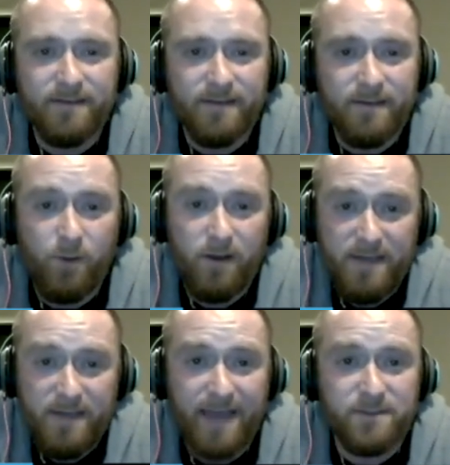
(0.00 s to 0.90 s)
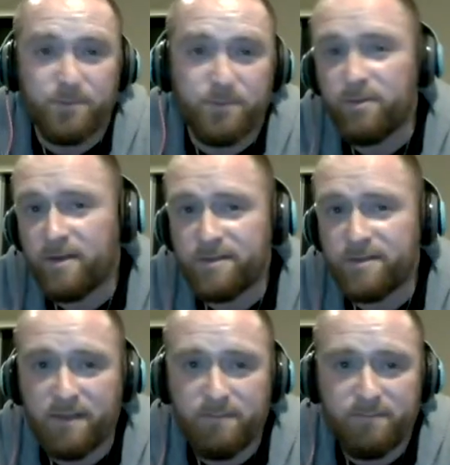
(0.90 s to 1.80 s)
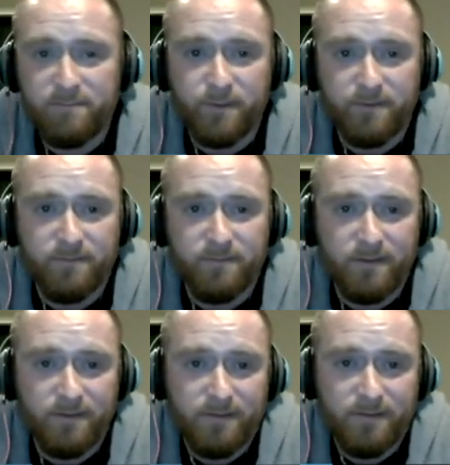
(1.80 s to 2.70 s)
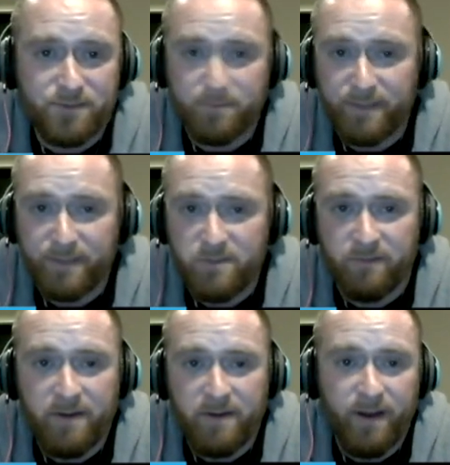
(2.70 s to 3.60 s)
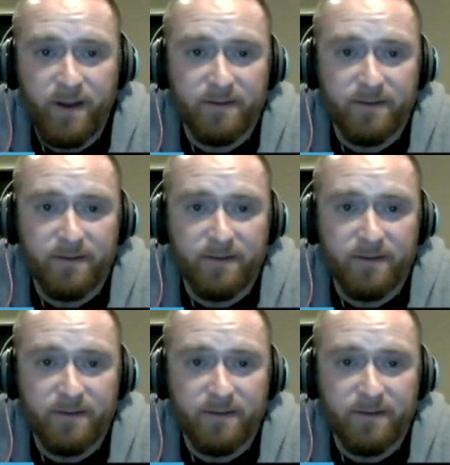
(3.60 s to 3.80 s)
Well, he had to be because they put his replacement right behind him.